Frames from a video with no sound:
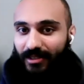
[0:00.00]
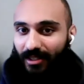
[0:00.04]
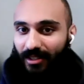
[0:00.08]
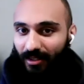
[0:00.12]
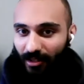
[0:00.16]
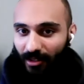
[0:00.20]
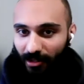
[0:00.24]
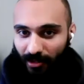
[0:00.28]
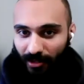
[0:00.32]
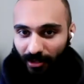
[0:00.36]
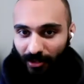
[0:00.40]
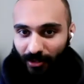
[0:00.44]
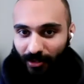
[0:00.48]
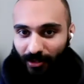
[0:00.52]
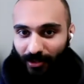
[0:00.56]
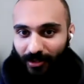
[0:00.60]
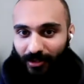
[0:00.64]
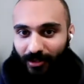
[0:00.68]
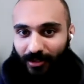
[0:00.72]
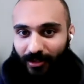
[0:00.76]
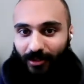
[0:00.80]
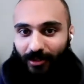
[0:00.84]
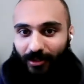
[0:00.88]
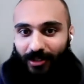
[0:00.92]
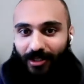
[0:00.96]
it's still
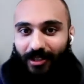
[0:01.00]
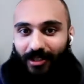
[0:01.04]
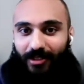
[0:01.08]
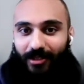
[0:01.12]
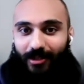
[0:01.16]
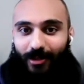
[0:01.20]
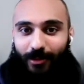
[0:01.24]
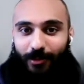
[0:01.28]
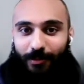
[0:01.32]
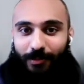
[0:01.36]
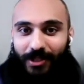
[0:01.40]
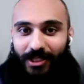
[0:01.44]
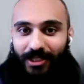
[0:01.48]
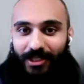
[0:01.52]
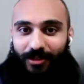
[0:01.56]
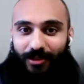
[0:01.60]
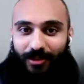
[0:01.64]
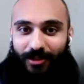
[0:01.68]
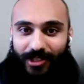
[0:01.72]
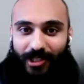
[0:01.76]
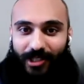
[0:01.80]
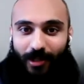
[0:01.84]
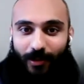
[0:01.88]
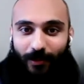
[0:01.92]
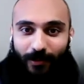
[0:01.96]
all good. Okay,
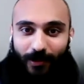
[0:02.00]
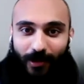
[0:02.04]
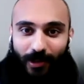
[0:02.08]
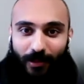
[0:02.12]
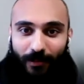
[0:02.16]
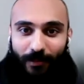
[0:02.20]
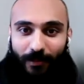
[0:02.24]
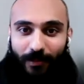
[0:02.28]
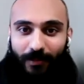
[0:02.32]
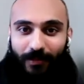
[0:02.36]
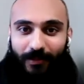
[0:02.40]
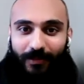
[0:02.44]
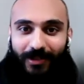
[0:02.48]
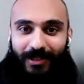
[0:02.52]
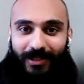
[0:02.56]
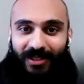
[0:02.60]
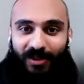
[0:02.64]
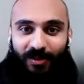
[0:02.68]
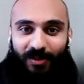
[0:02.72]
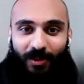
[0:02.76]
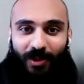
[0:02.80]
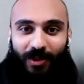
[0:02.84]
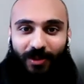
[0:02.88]
don't beat yourself up.